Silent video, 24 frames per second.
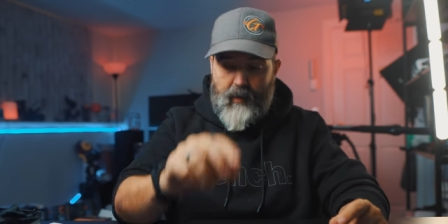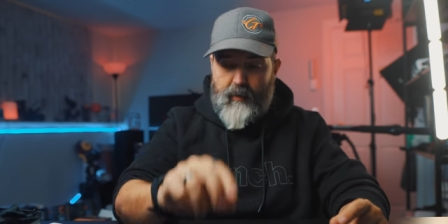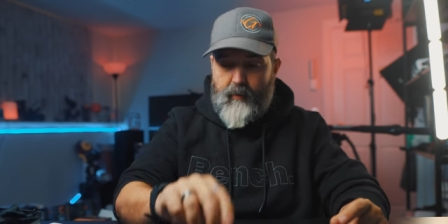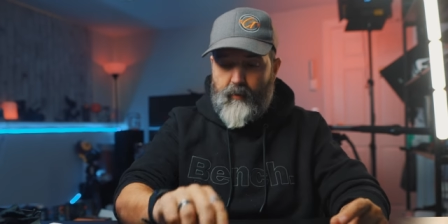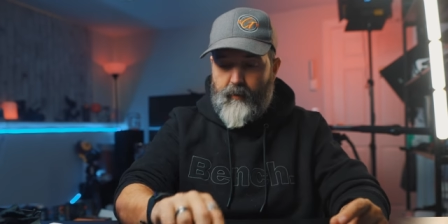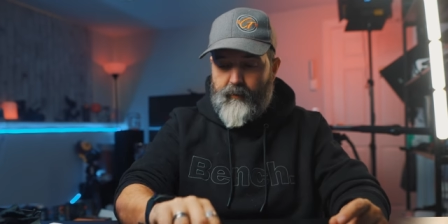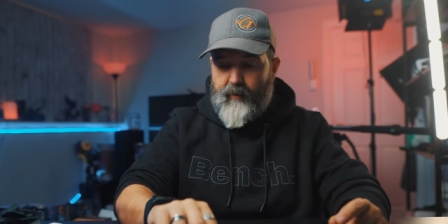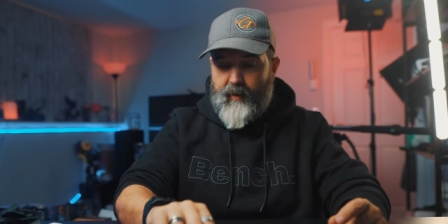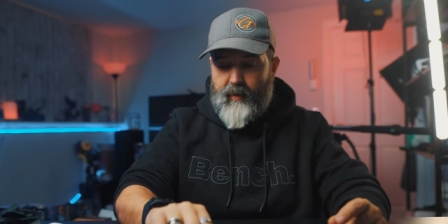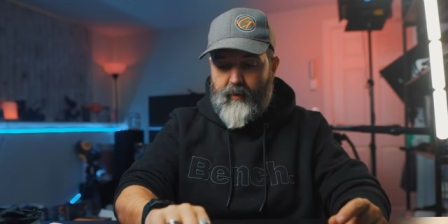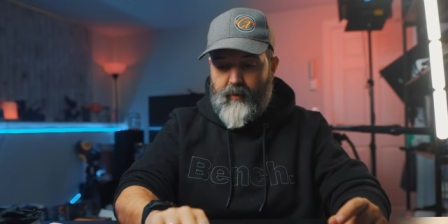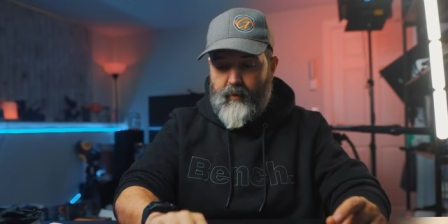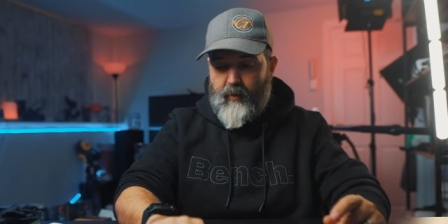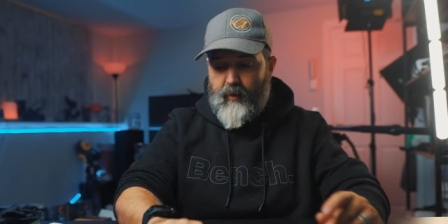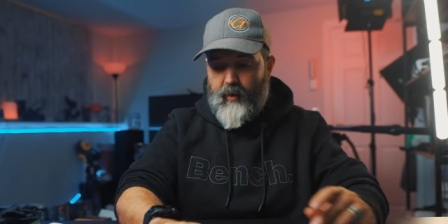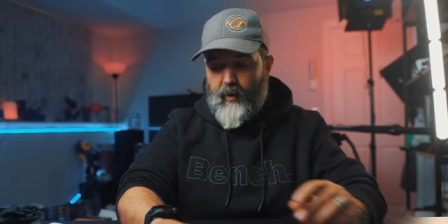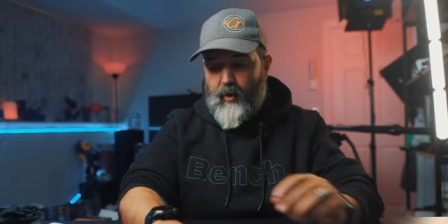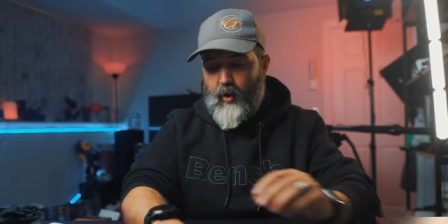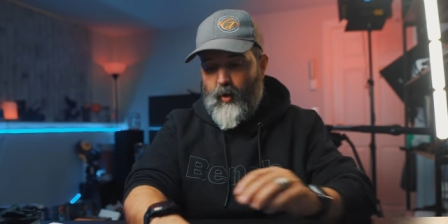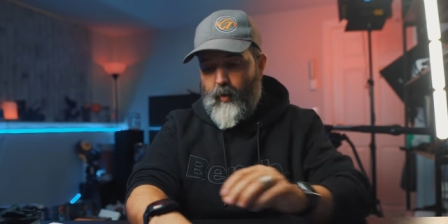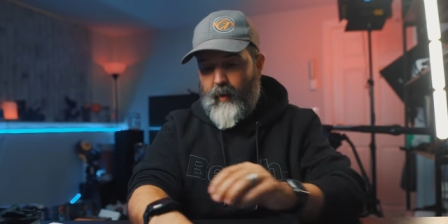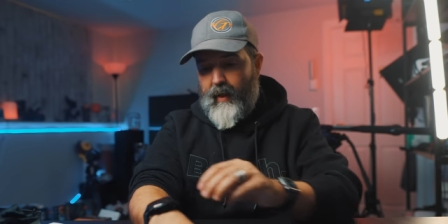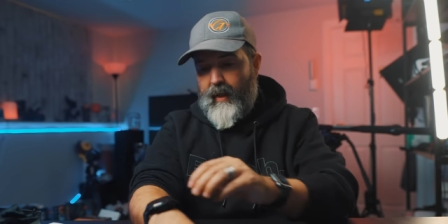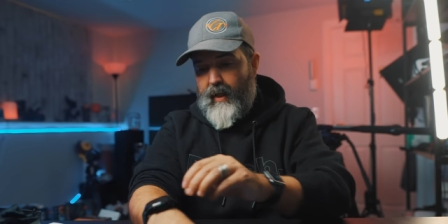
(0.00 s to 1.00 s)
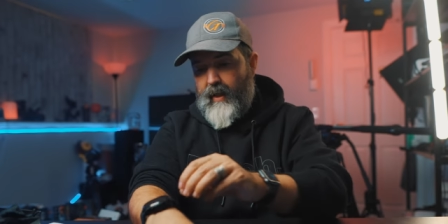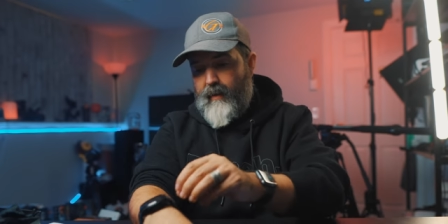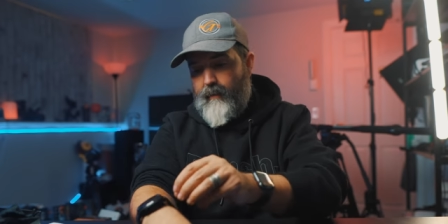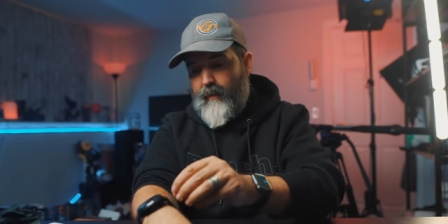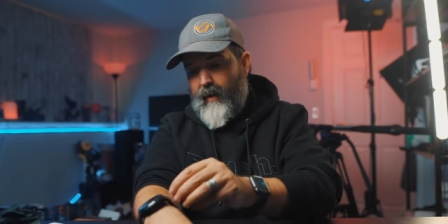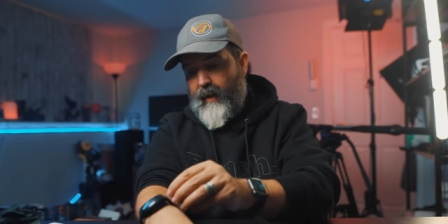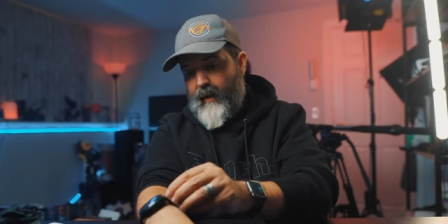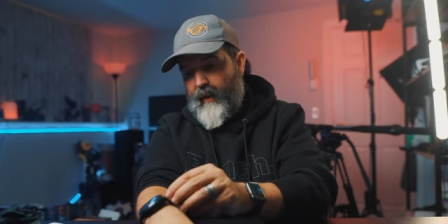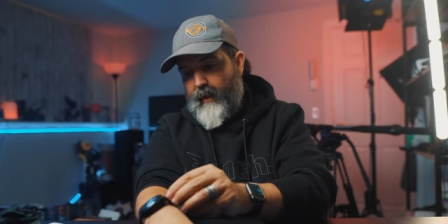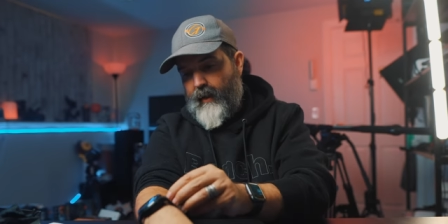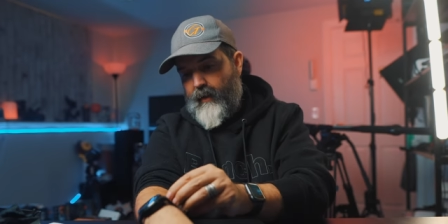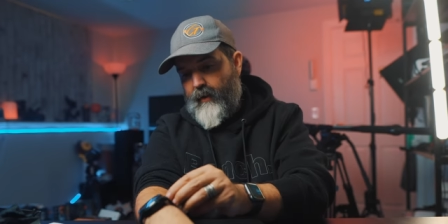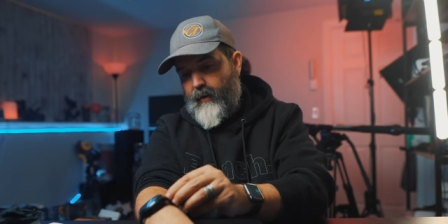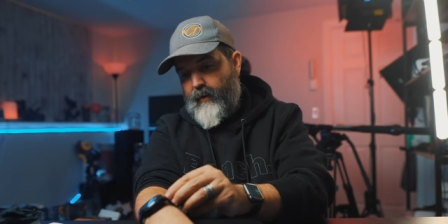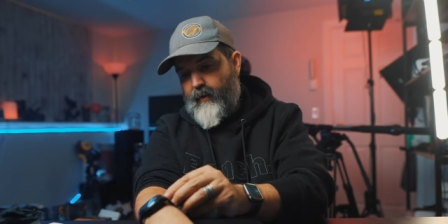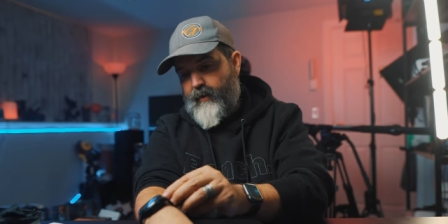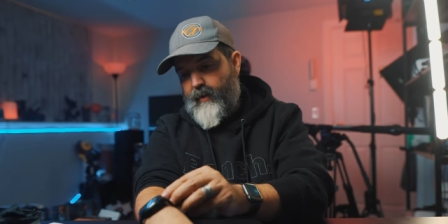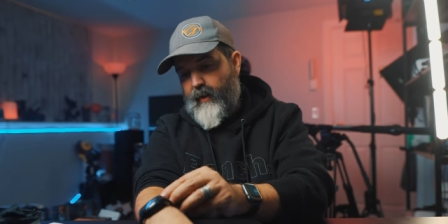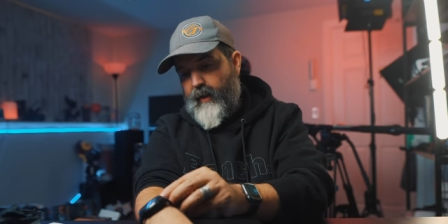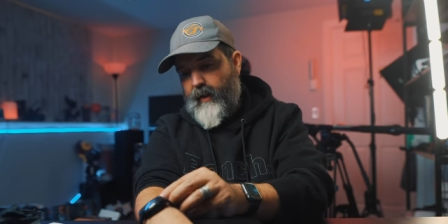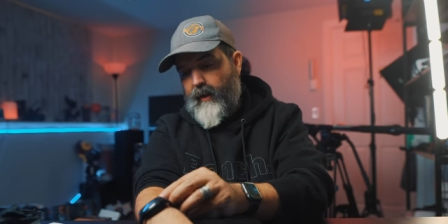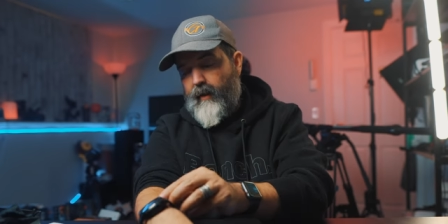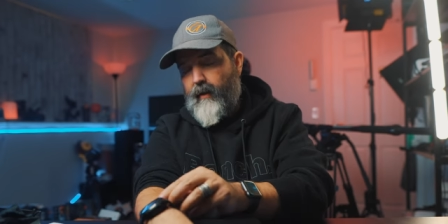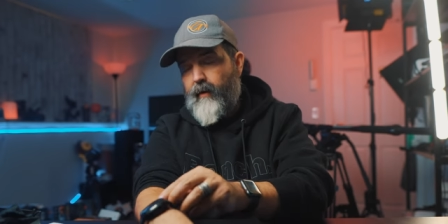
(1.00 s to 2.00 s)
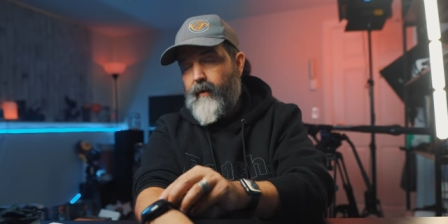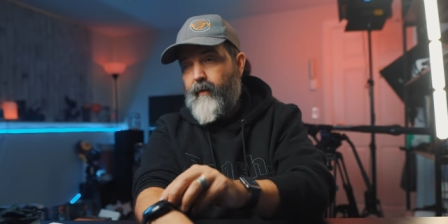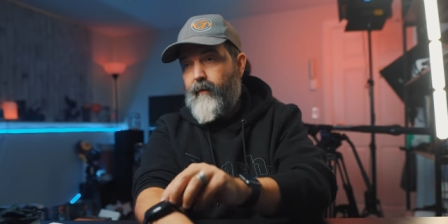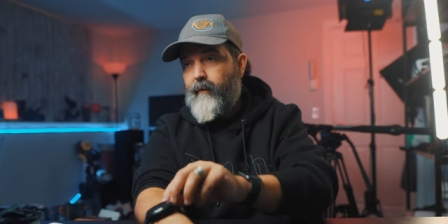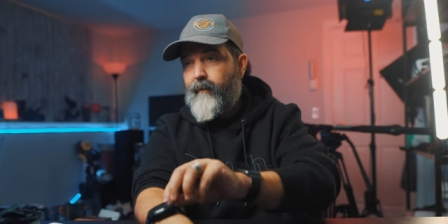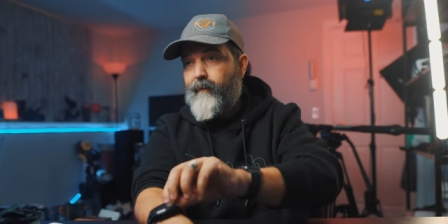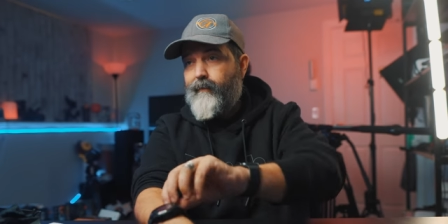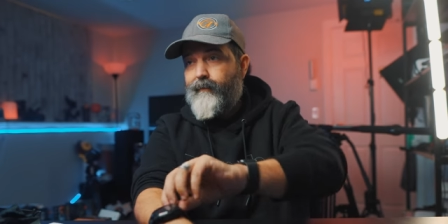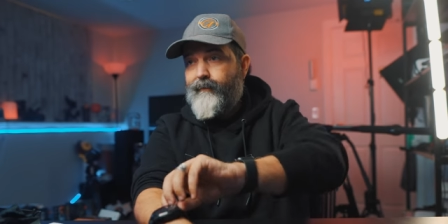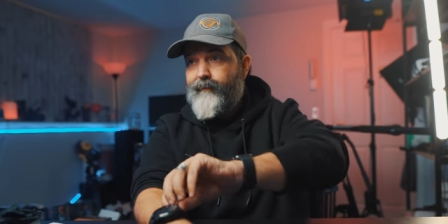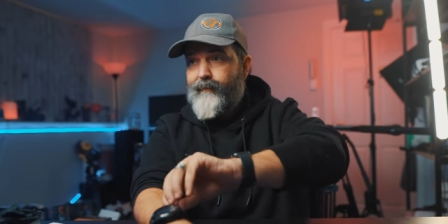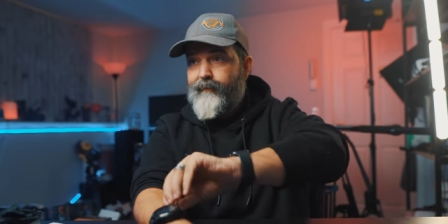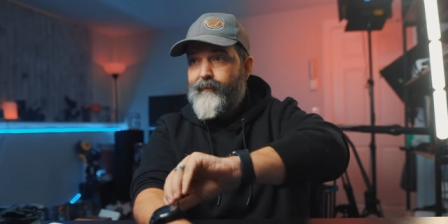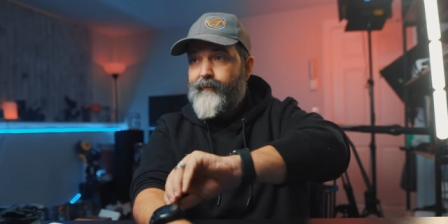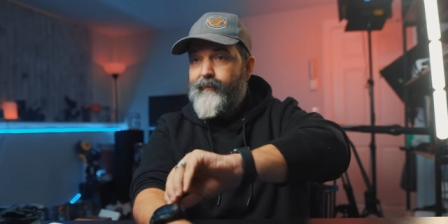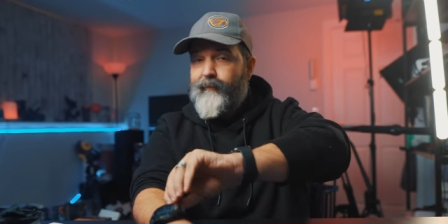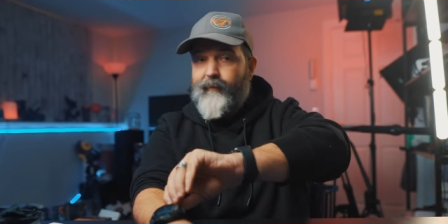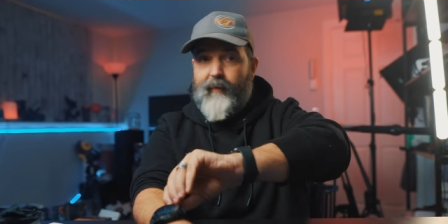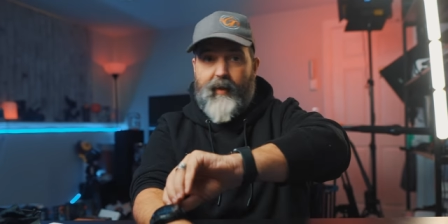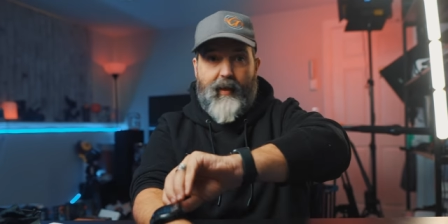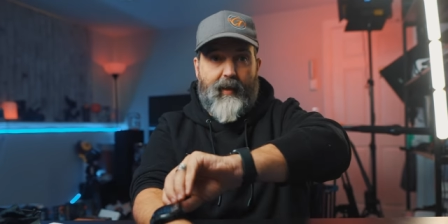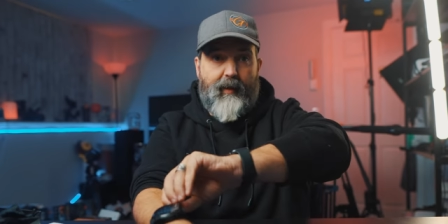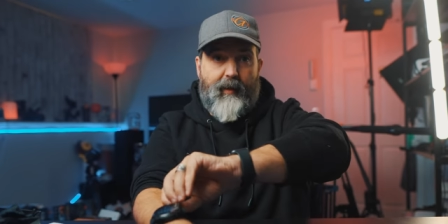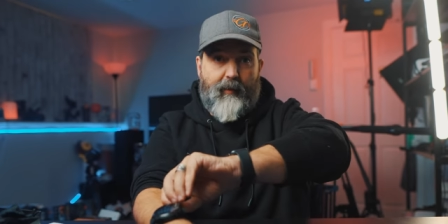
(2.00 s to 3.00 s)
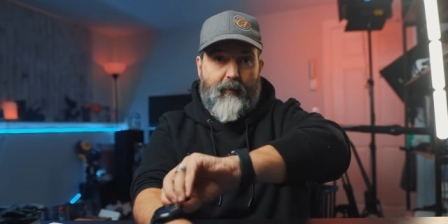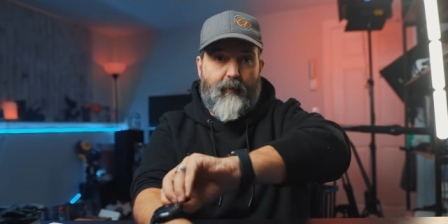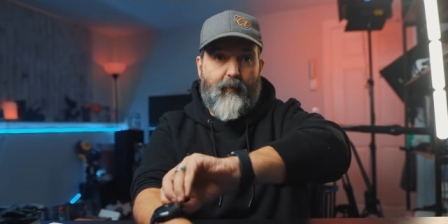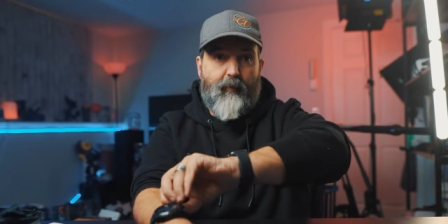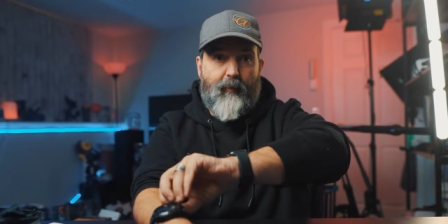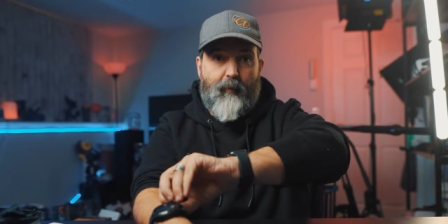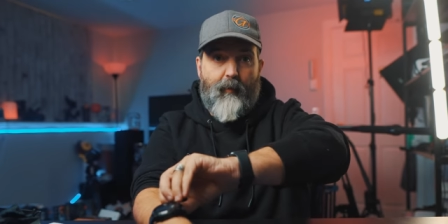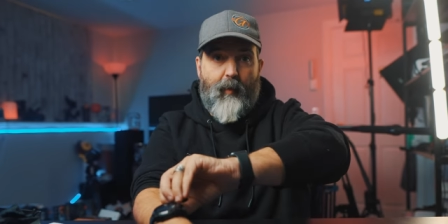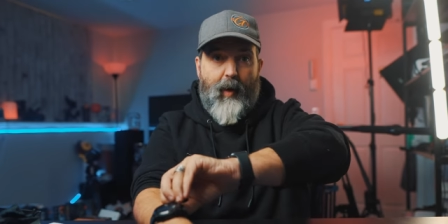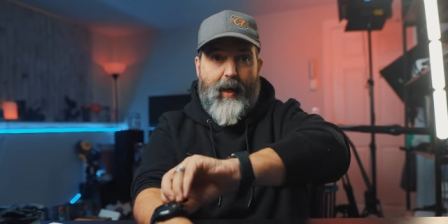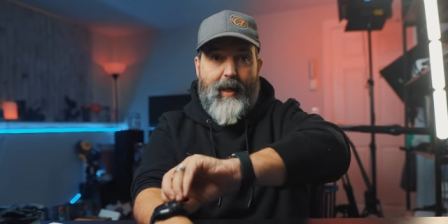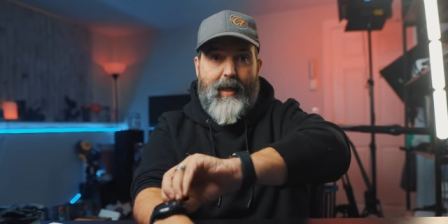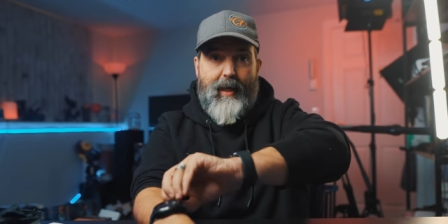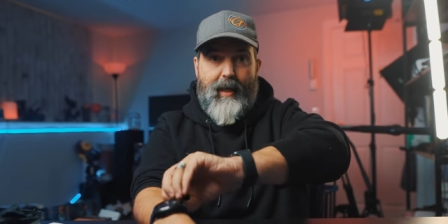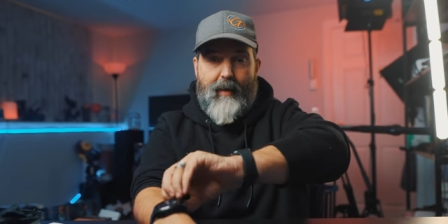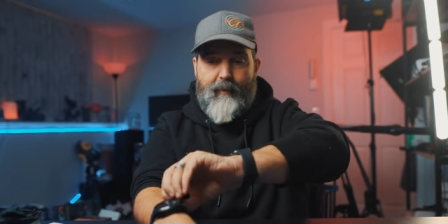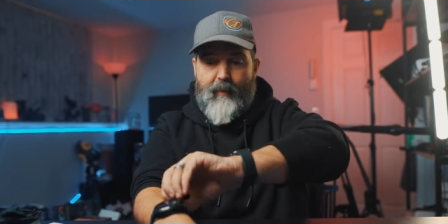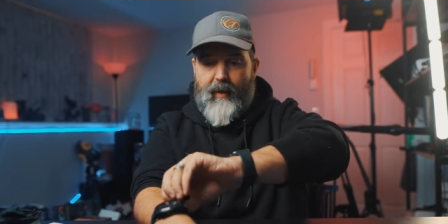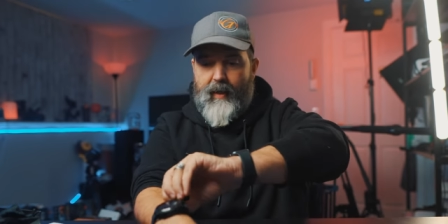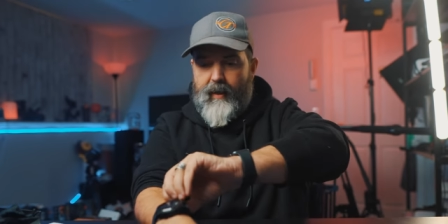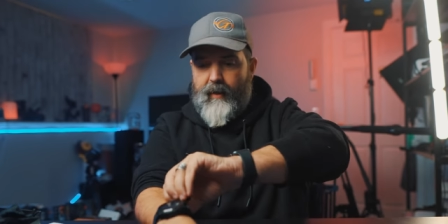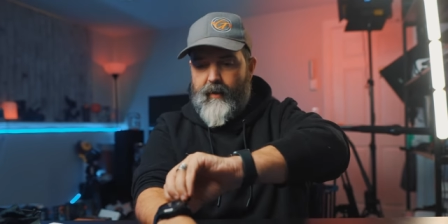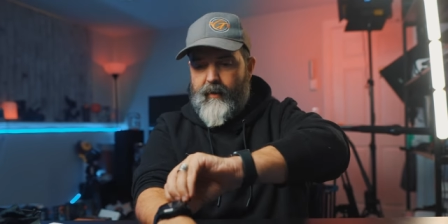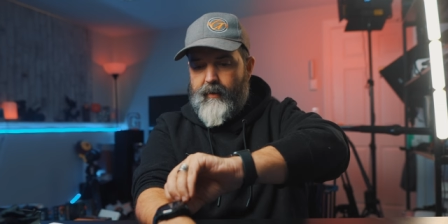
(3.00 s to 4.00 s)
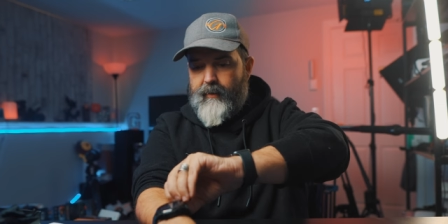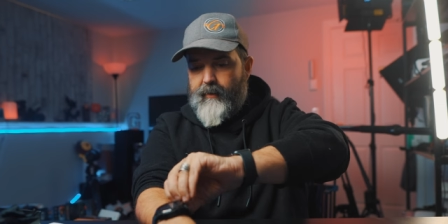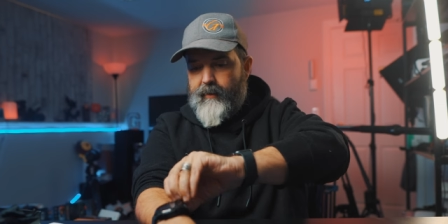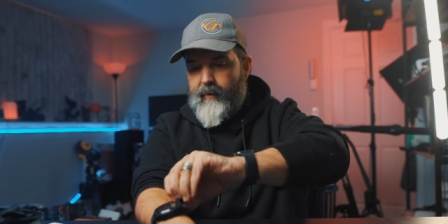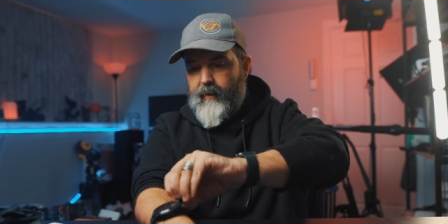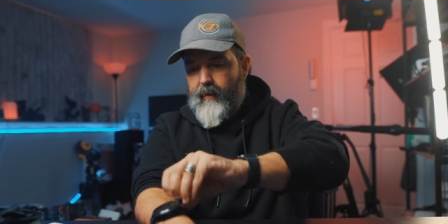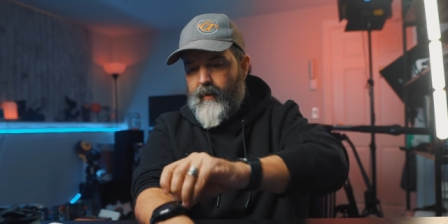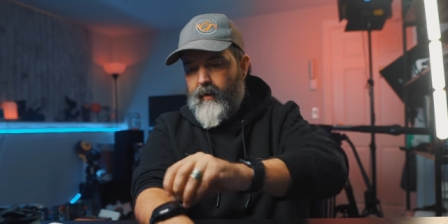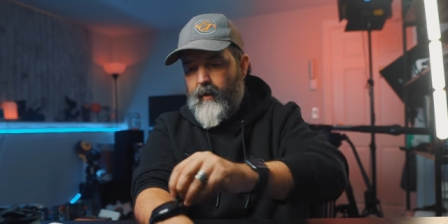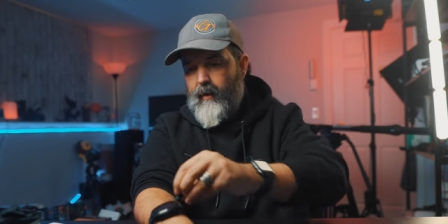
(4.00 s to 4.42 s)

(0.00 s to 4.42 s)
I don't think they're going to go in my ears, like, like right in my ears.